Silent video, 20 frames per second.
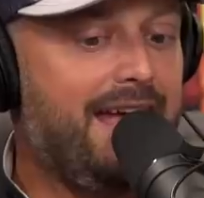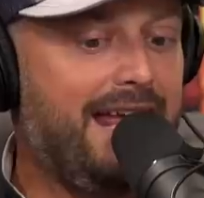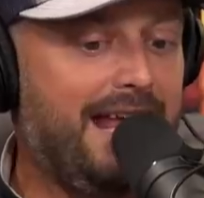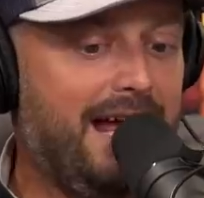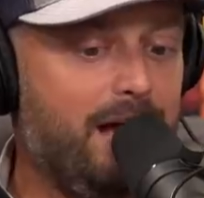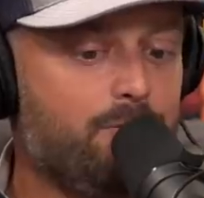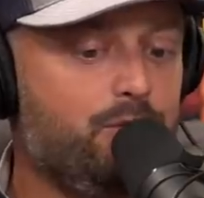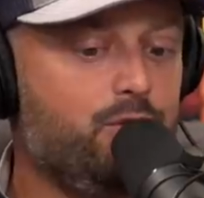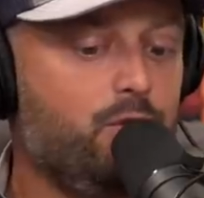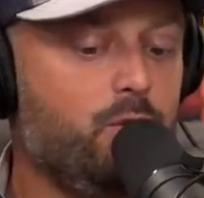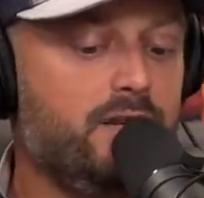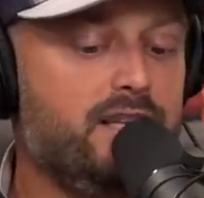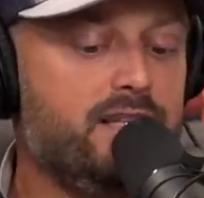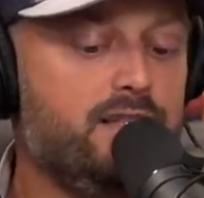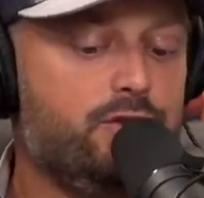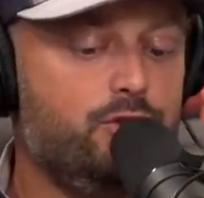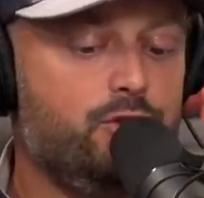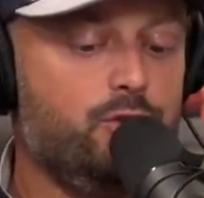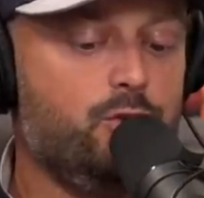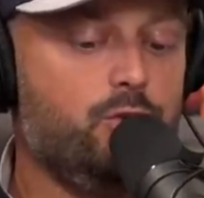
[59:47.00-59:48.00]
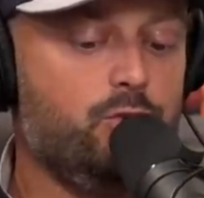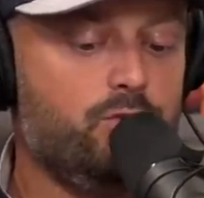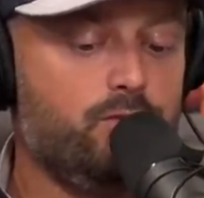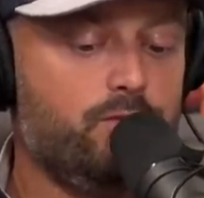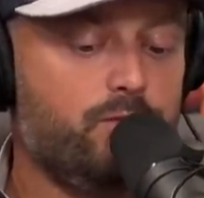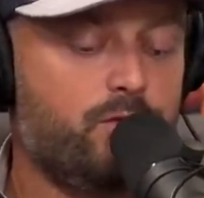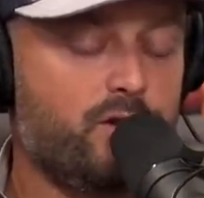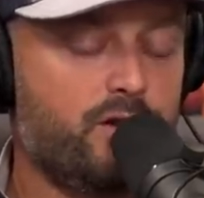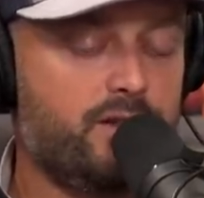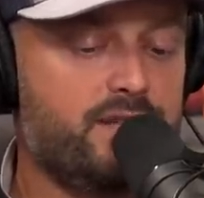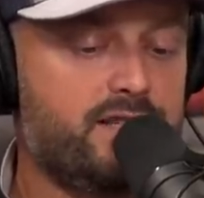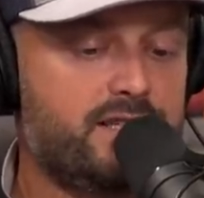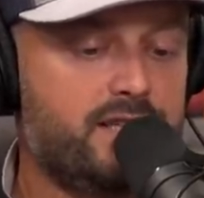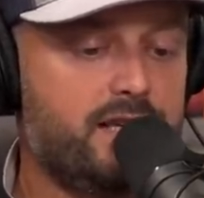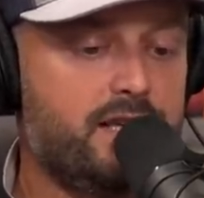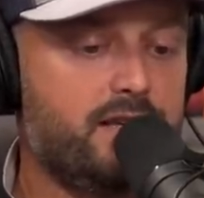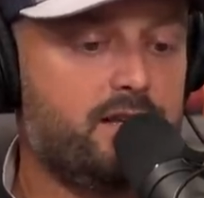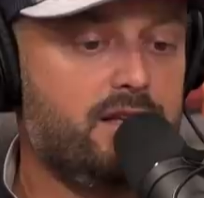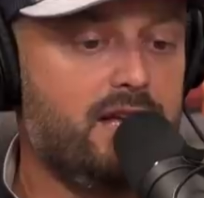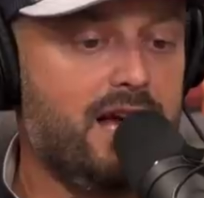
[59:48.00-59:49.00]
and I'm doing it for this
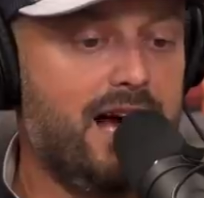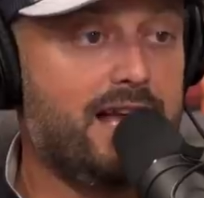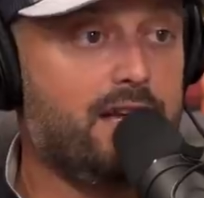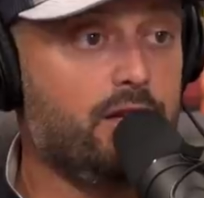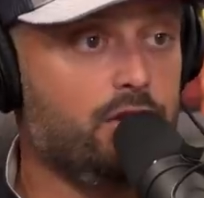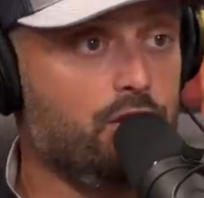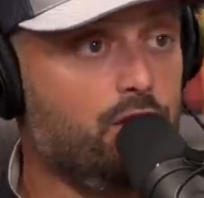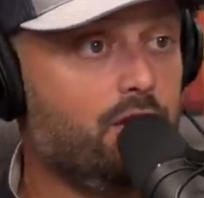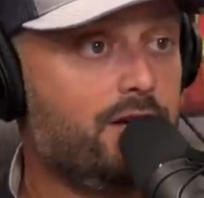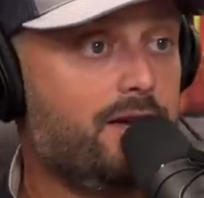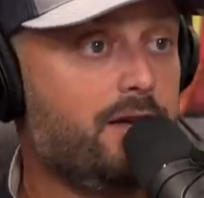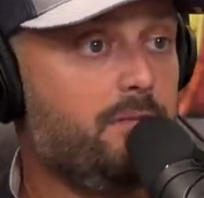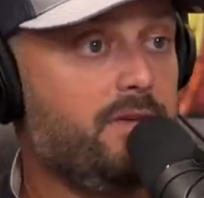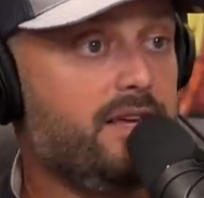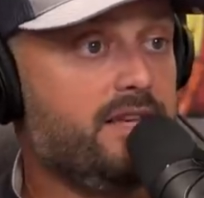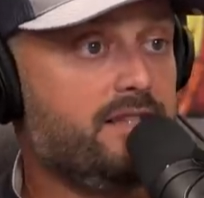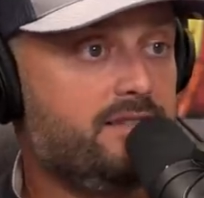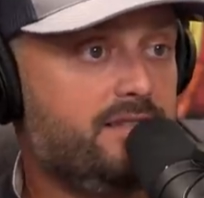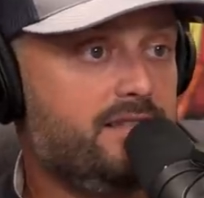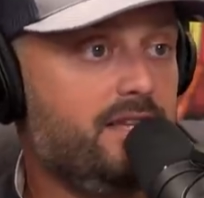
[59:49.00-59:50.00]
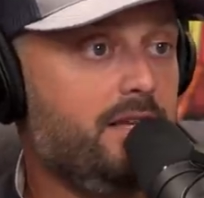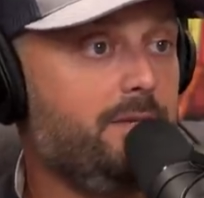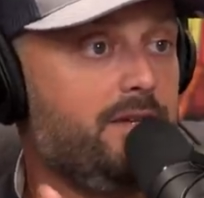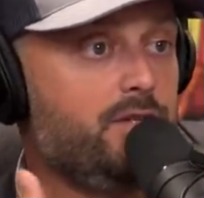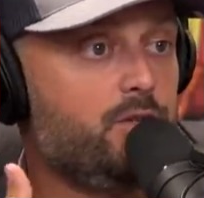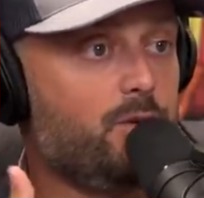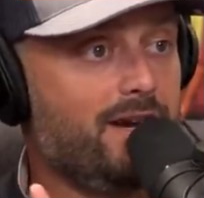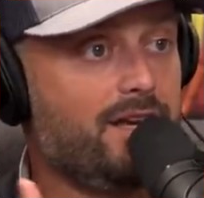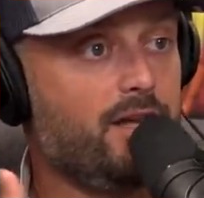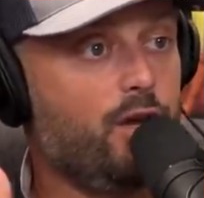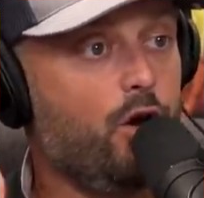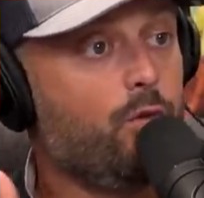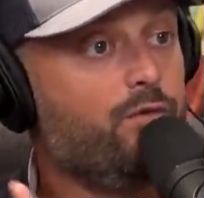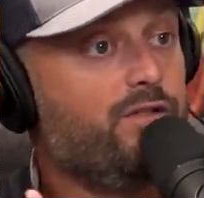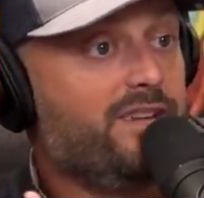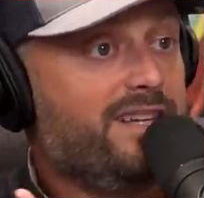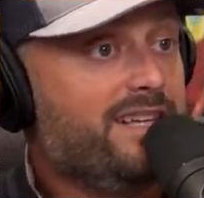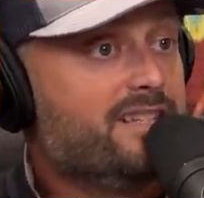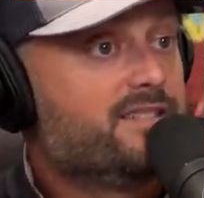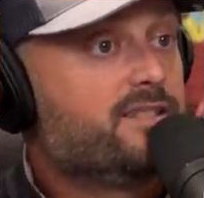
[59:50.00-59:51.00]
guy to look at me and see me so I can
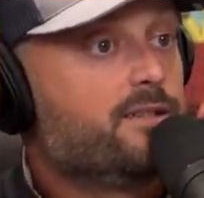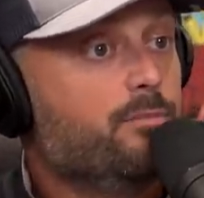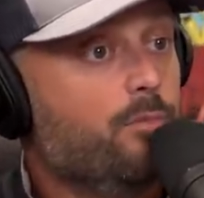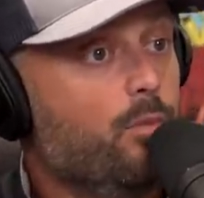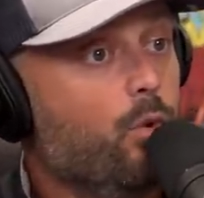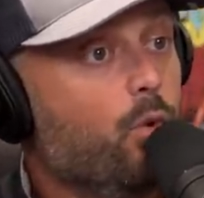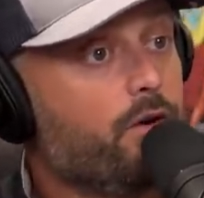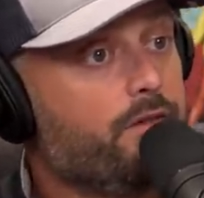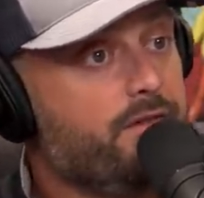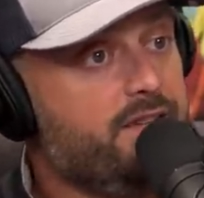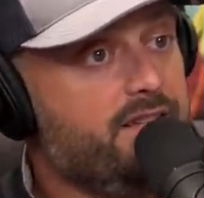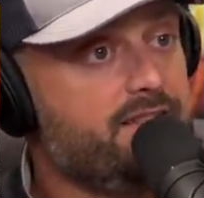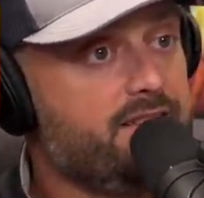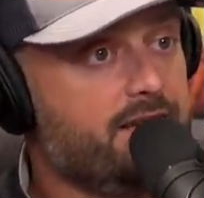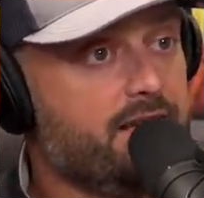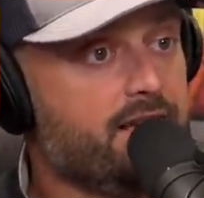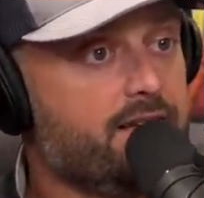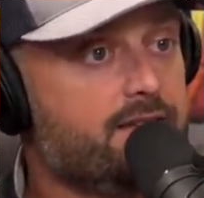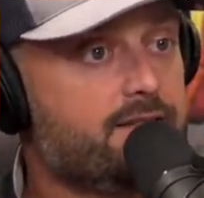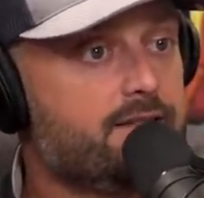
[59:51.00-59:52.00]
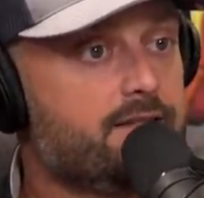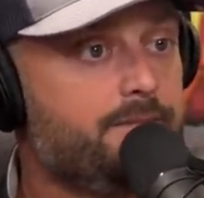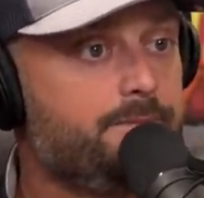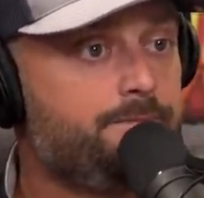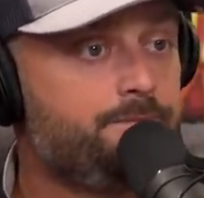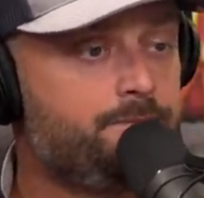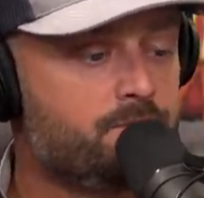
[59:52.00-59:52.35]
hopefully get some more of these gigs.